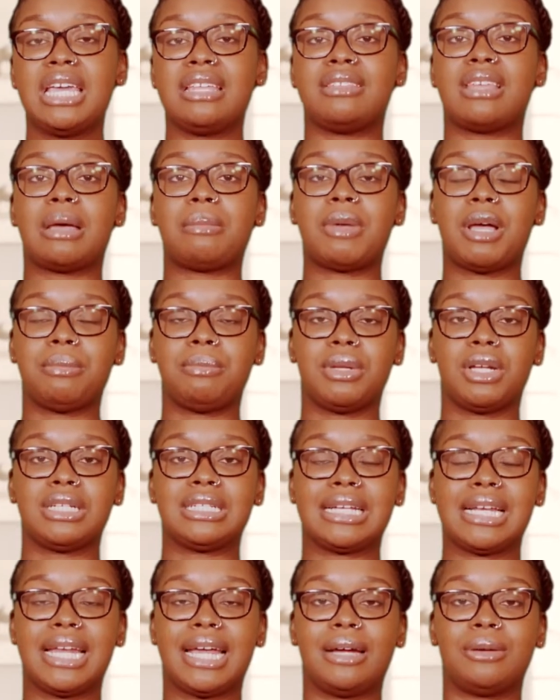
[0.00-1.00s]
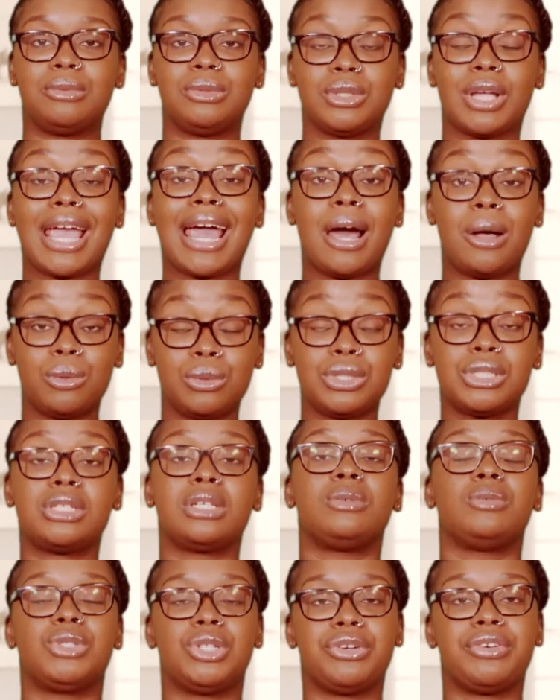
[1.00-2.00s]
that my blood count
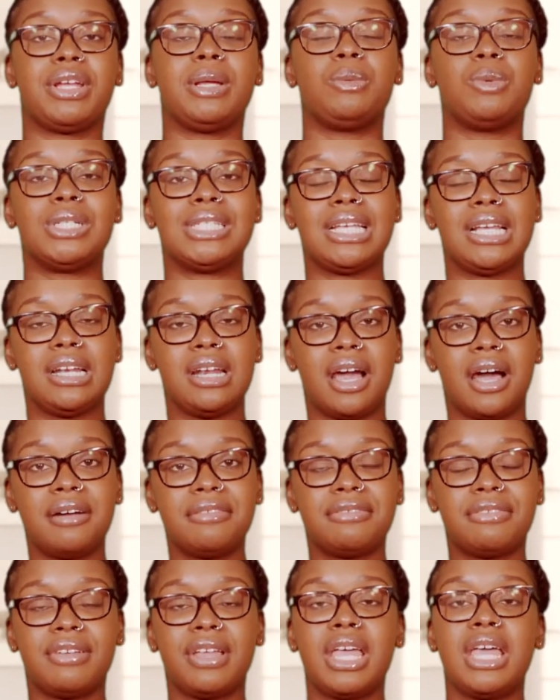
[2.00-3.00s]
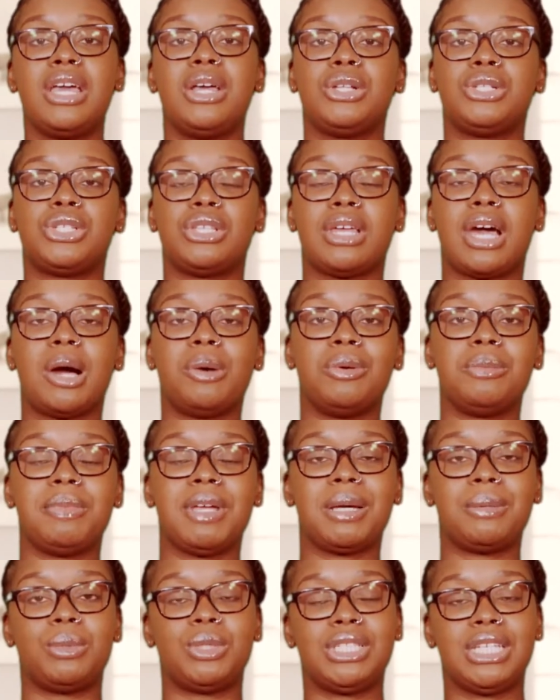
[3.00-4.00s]
was enough so that I would be
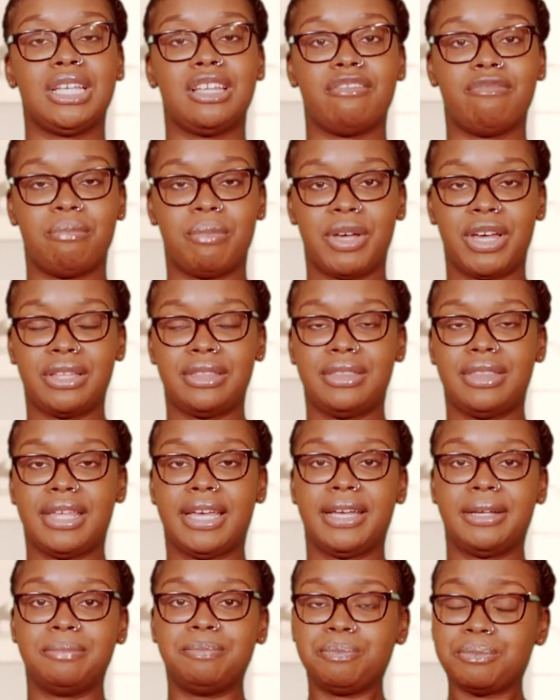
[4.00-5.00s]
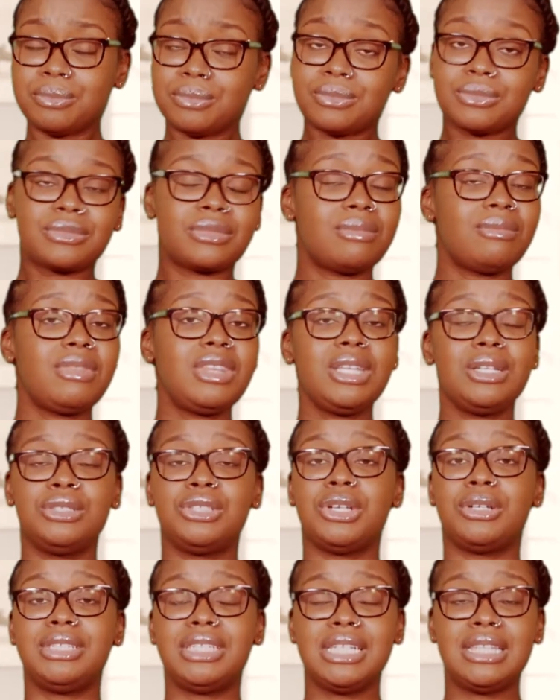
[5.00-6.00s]
able to give birth there.
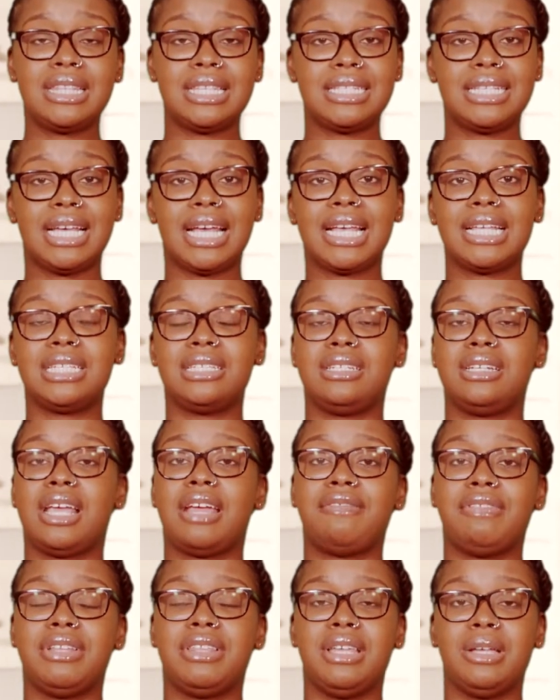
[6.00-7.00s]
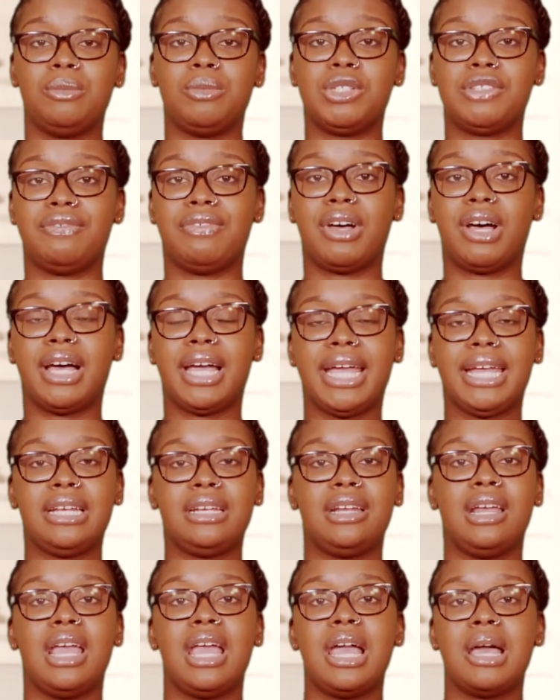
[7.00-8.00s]
So did the test, everything was
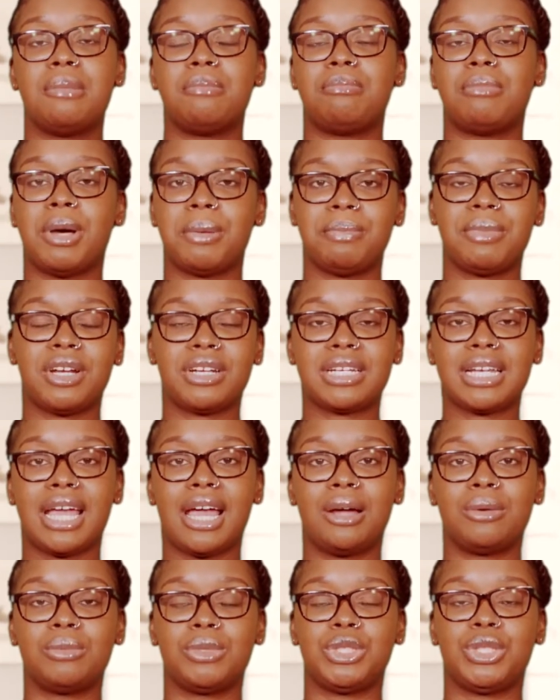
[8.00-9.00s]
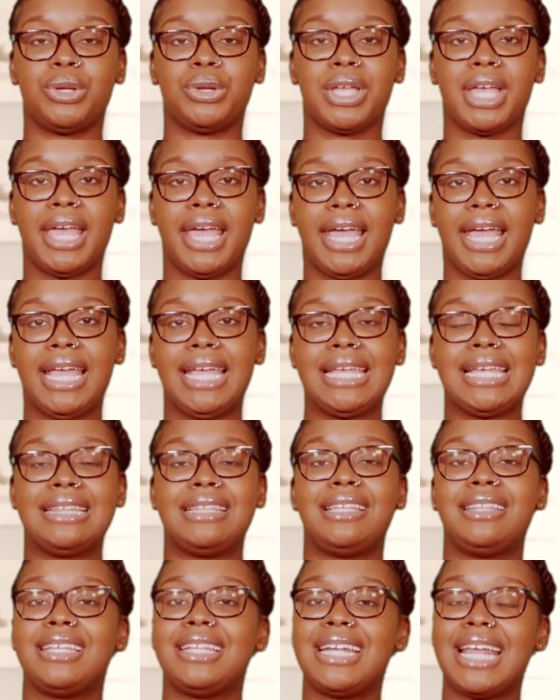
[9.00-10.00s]
fine. My blood count was okay. And
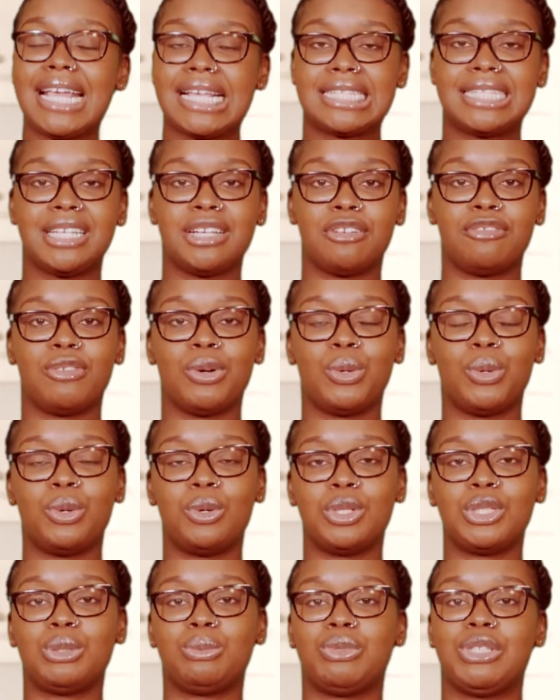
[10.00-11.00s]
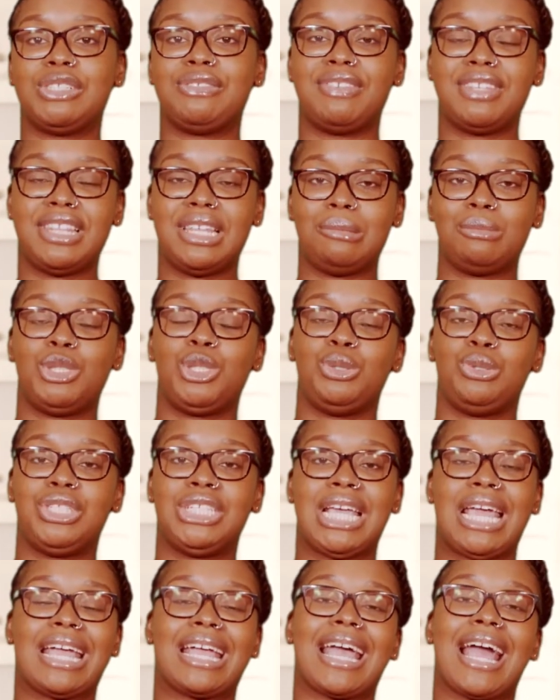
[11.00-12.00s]
then the next thing, of course, was for them to
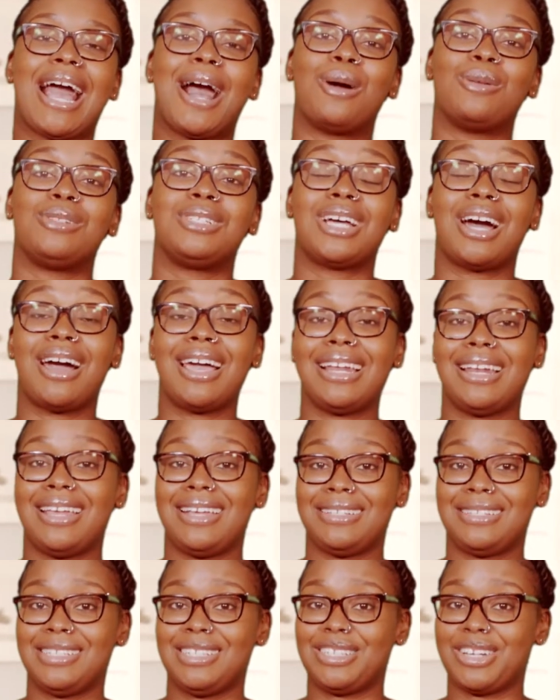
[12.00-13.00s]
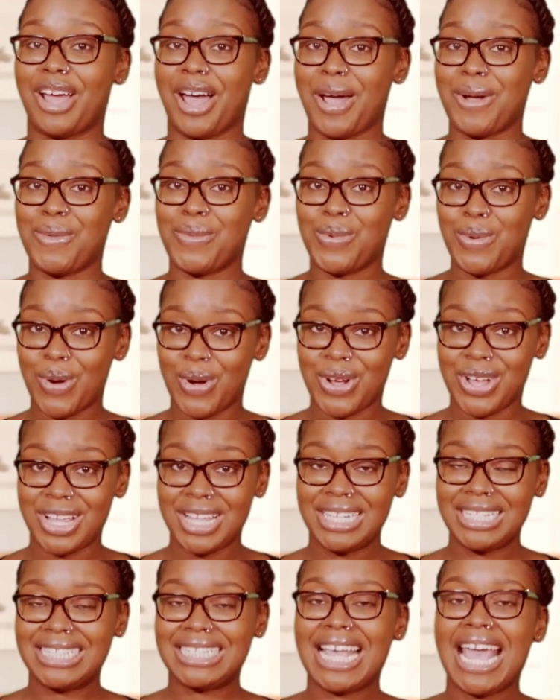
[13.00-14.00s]
check how dilated I
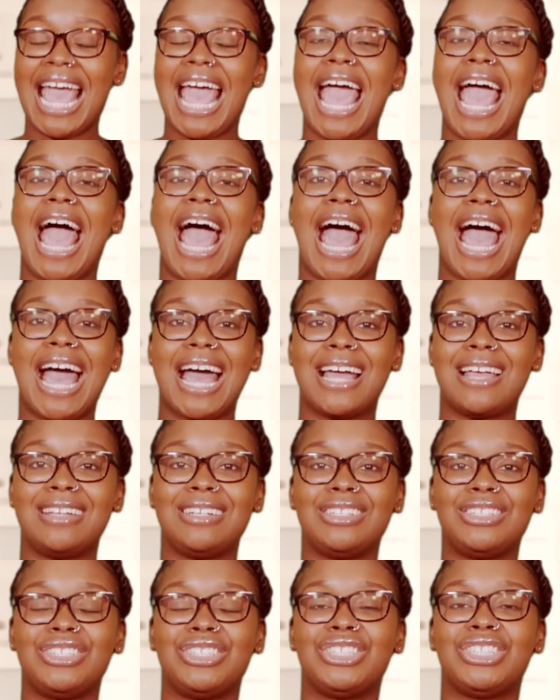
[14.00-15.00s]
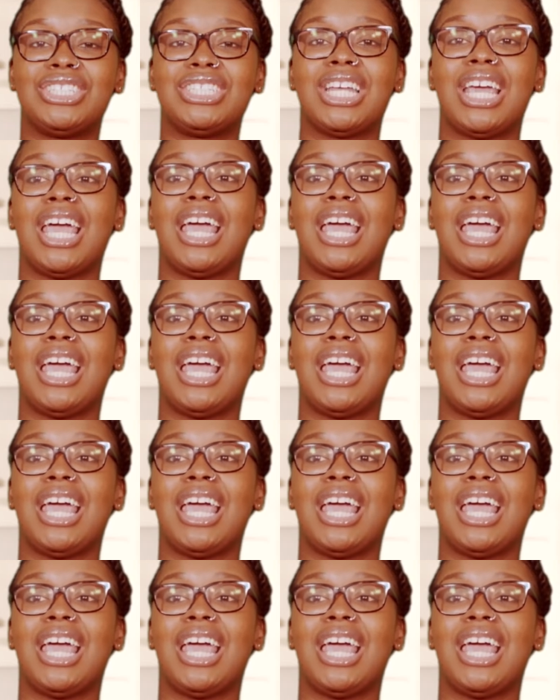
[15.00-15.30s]
was. And